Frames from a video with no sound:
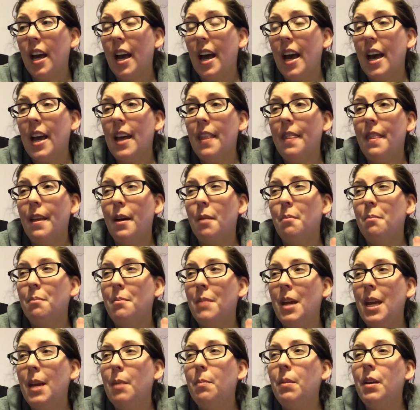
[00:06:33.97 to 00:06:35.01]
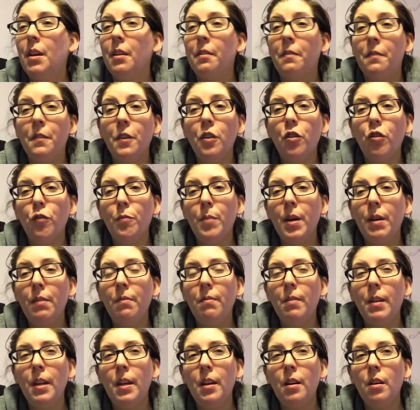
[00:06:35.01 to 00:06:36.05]
and that maybe a few of my
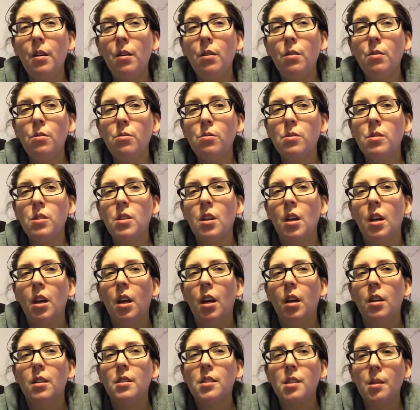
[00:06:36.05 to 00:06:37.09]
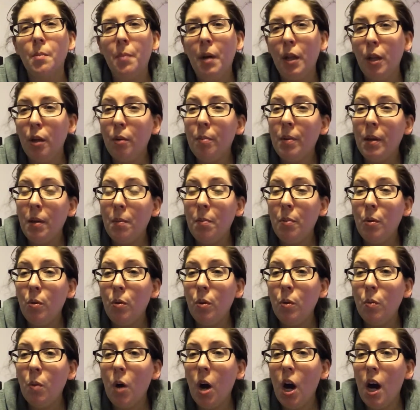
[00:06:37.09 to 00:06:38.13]
videos some other people
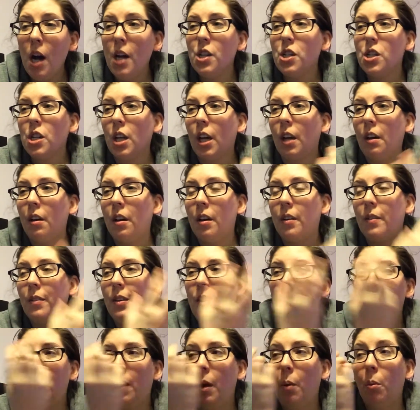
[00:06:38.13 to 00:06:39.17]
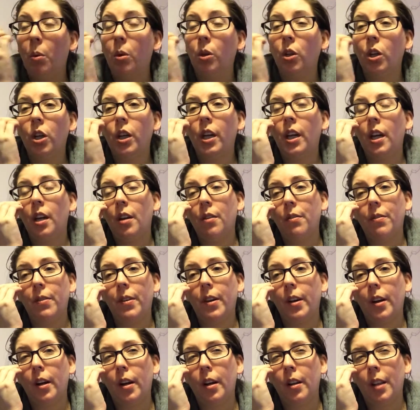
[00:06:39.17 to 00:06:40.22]
would watch, like if they were looking
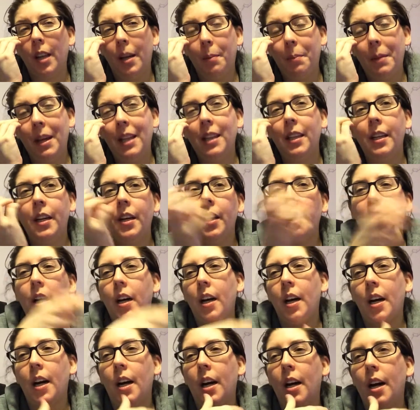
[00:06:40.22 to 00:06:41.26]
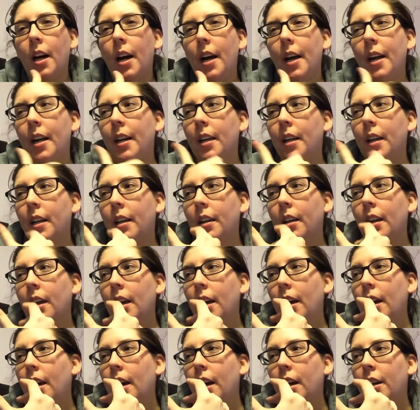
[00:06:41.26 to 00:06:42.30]
for like my Lyrica and
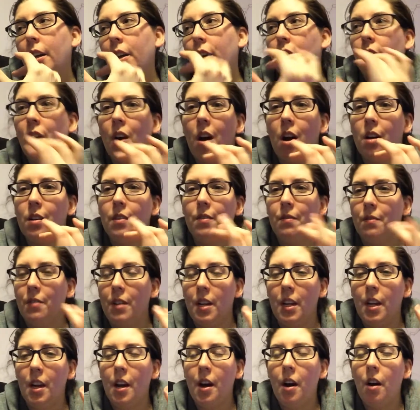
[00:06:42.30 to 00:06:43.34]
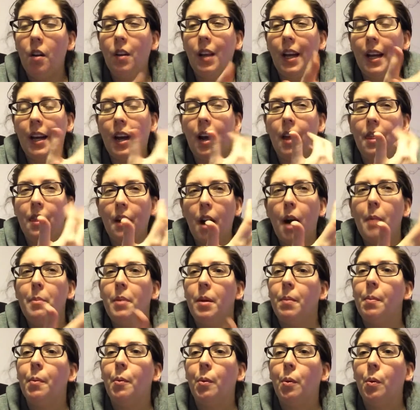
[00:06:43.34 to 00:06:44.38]
Neurontin video, like I thought
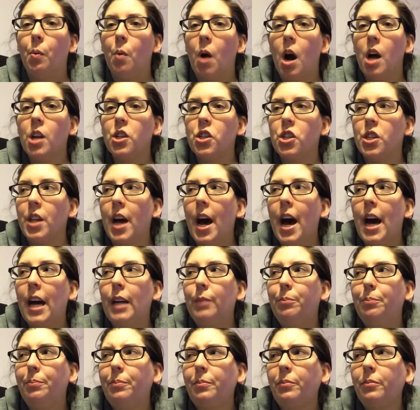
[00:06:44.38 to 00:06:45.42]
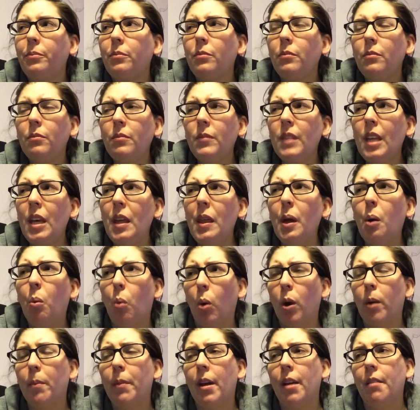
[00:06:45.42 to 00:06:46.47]
people would watch that
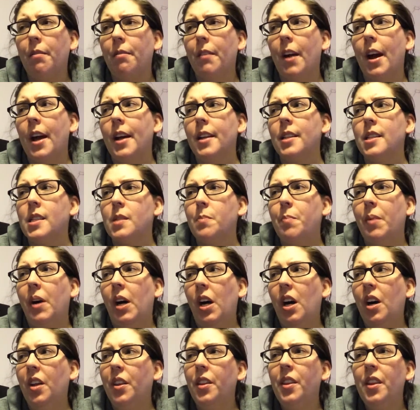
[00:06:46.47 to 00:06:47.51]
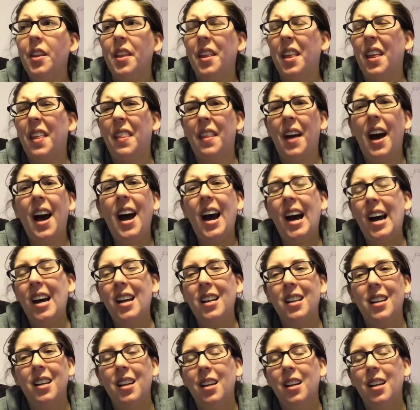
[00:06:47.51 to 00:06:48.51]
weren't my friends. But other than that,